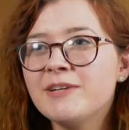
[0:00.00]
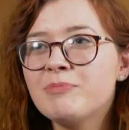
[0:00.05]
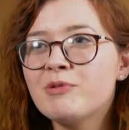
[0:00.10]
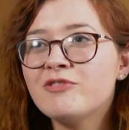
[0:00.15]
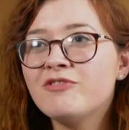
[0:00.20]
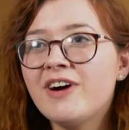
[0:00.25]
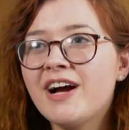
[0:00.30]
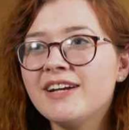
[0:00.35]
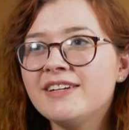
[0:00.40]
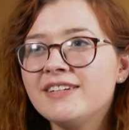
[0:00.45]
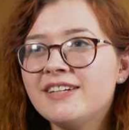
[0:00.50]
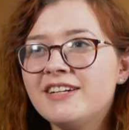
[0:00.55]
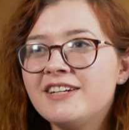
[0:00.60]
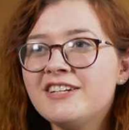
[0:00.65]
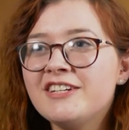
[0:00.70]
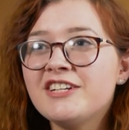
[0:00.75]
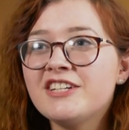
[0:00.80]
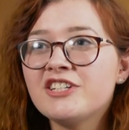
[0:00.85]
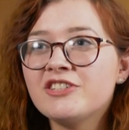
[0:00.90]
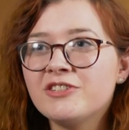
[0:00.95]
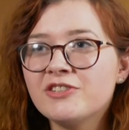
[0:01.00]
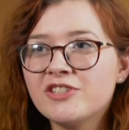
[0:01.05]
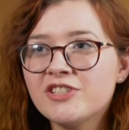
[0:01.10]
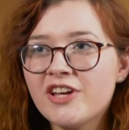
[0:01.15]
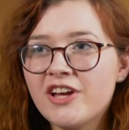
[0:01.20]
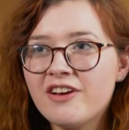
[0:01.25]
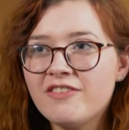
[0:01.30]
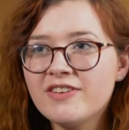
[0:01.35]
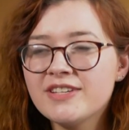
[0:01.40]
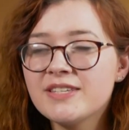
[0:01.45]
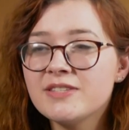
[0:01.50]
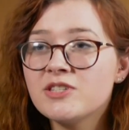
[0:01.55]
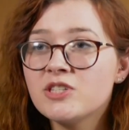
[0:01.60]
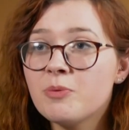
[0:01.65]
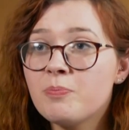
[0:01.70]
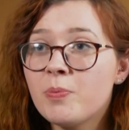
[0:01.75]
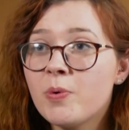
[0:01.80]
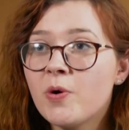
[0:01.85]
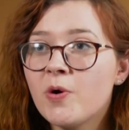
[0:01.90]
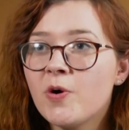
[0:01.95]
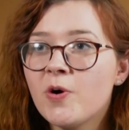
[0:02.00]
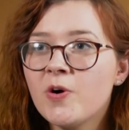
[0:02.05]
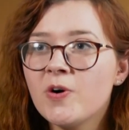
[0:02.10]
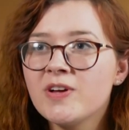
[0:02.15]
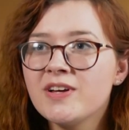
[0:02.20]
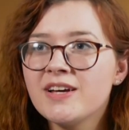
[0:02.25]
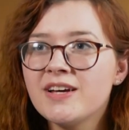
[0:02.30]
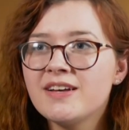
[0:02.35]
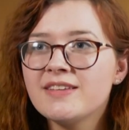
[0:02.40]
providing an additional service and support